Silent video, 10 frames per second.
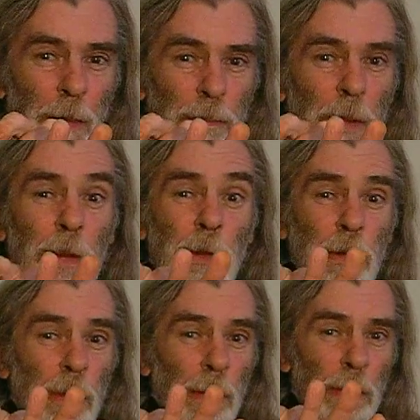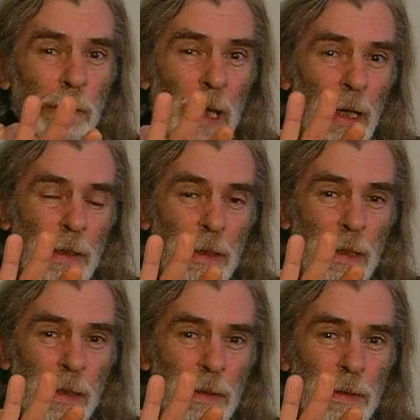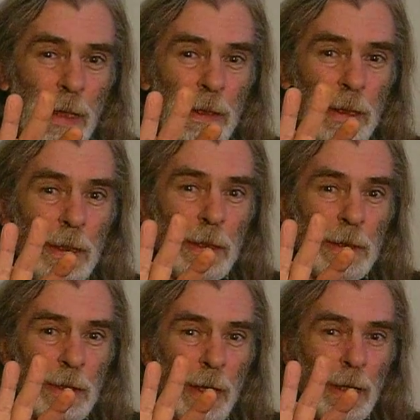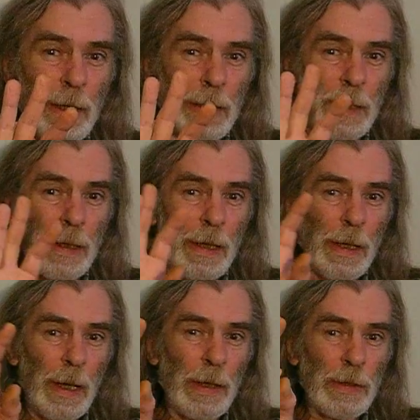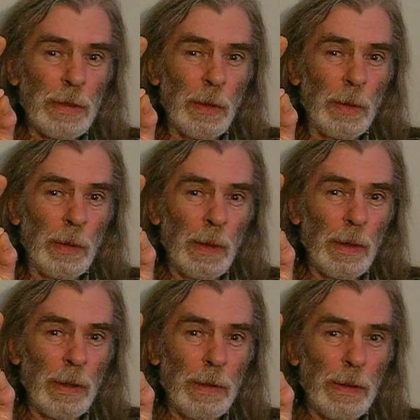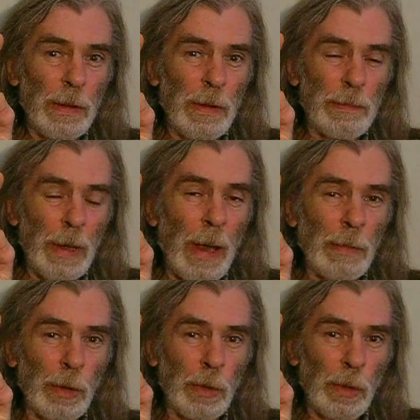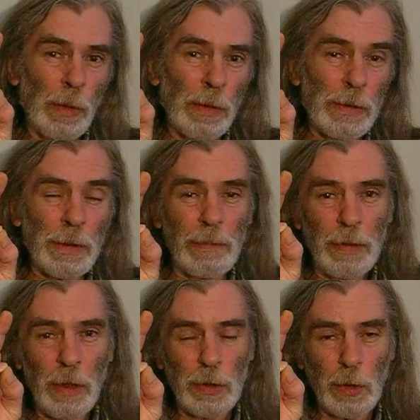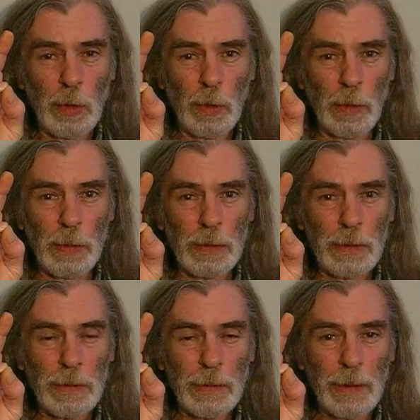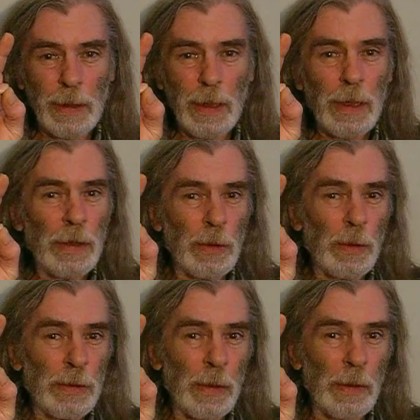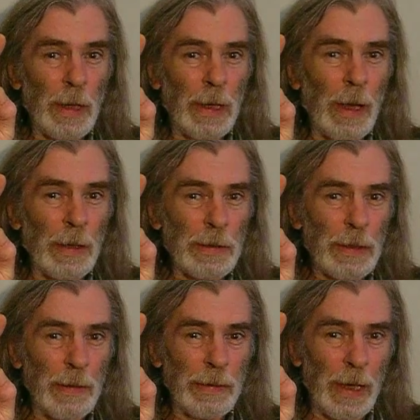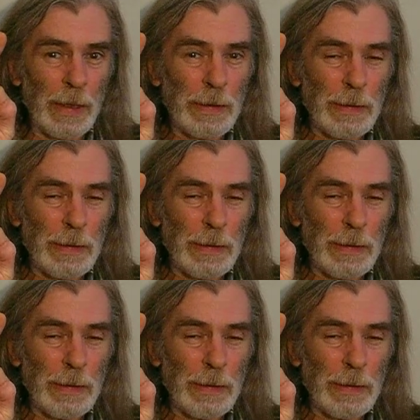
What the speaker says: But the truth of the reality is that it is cyclic, and so the primal cause, the first cause, is also the last effect.